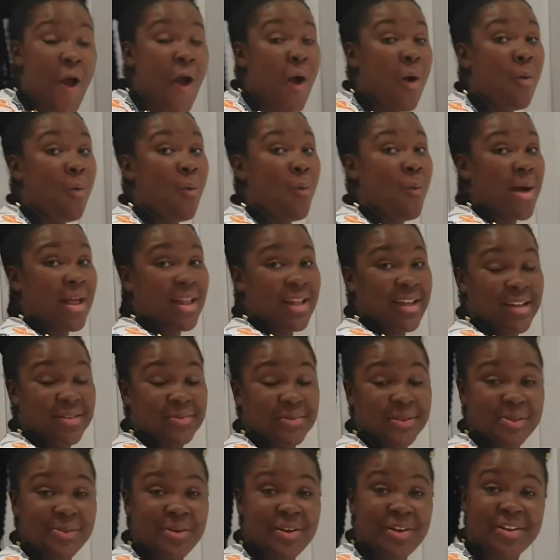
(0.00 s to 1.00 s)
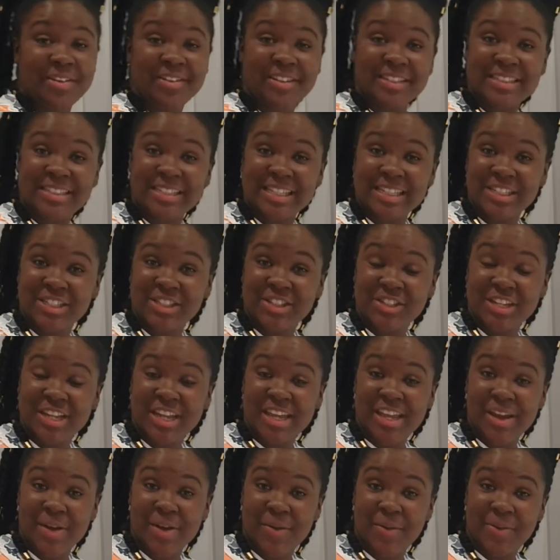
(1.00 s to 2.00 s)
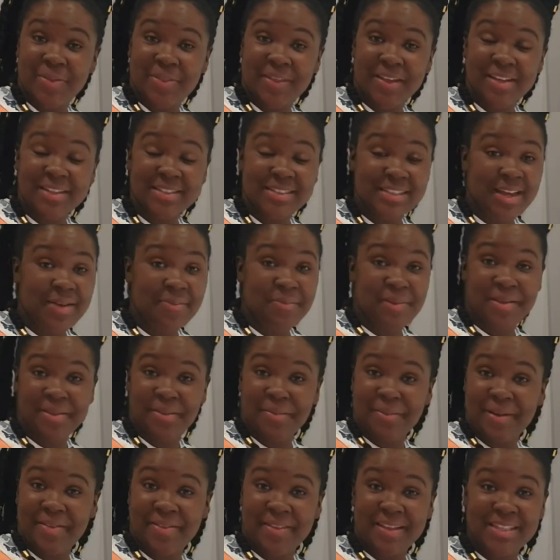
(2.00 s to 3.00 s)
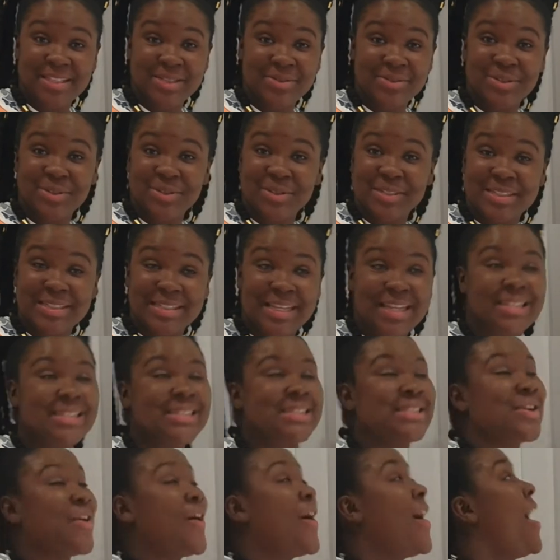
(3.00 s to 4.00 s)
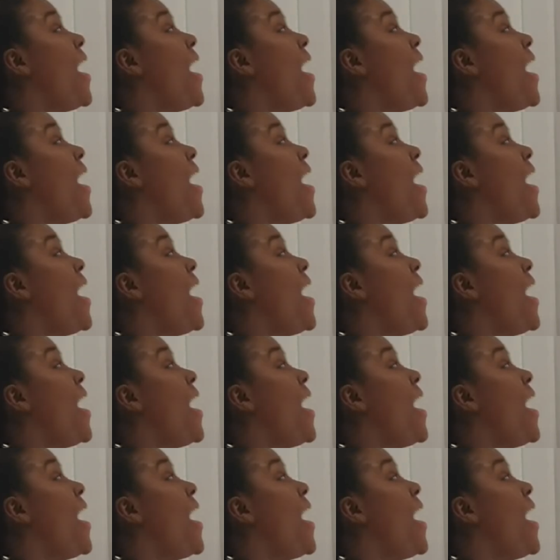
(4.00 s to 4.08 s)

welcome to another session here with us at Mathematics Resource Center.